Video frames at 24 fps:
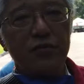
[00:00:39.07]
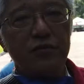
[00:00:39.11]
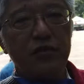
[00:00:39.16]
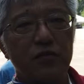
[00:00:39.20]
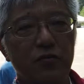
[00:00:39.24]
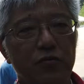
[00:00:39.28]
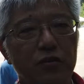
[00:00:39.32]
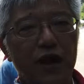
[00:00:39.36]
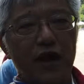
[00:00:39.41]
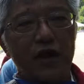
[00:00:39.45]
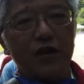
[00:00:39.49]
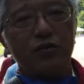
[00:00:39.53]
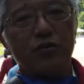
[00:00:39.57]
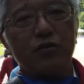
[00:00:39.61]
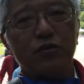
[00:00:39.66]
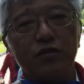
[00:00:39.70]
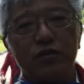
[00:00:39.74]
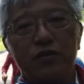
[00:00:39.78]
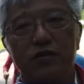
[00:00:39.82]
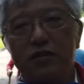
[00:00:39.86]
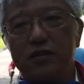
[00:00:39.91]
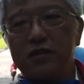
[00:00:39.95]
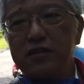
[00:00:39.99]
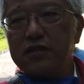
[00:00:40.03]
Chimney Rock,
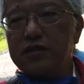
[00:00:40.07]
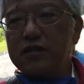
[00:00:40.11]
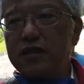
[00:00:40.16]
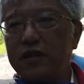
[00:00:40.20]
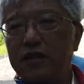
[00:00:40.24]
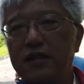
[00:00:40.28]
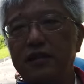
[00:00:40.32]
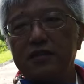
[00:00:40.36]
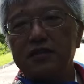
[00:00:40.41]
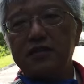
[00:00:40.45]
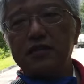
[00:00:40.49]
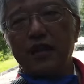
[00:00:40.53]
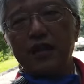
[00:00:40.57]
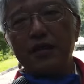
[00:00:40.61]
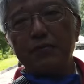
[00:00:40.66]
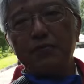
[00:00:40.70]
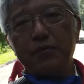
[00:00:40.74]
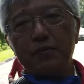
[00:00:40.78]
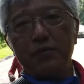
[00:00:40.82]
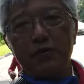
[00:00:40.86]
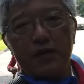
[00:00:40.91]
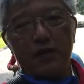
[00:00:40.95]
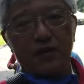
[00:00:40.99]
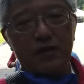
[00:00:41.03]
which is a state
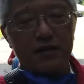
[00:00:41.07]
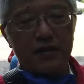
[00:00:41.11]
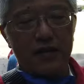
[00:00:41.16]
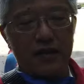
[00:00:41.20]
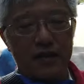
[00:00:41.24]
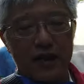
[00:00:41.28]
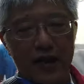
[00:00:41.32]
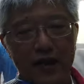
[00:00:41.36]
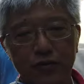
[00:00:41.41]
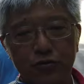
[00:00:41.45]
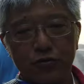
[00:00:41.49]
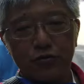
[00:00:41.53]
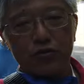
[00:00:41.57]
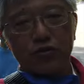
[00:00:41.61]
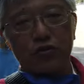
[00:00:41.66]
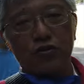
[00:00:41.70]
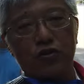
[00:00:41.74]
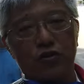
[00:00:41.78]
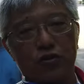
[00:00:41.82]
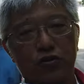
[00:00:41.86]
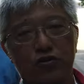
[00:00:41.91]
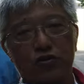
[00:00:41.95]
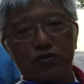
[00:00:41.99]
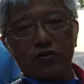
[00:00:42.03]
park that actually
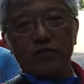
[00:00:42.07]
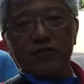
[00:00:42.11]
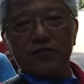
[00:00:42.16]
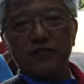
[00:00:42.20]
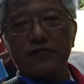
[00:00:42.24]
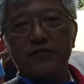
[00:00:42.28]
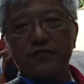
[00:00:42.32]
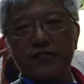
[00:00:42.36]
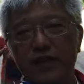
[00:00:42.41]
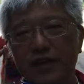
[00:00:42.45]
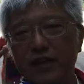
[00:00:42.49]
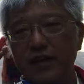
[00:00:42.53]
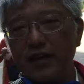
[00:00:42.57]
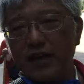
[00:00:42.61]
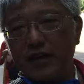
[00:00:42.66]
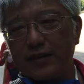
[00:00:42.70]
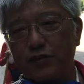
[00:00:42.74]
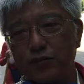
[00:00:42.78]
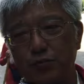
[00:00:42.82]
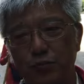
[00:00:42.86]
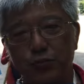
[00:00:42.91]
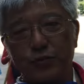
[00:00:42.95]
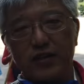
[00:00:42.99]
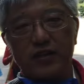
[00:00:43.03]
charges a fee,
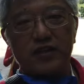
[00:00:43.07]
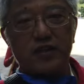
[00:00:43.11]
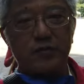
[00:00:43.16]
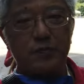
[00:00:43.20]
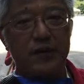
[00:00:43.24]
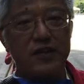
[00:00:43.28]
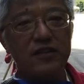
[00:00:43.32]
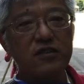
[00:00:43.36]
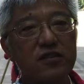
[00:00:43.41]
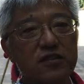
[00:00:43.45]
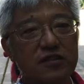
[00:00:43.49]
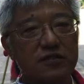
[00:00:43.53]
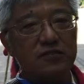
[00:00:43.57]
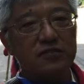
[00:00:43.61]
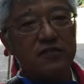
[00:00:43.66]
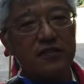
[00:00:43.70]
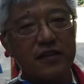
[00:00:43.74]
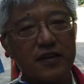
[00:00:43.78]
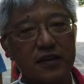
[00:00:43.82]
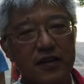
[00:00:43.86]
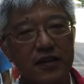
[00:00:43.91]
it's pretty expensive.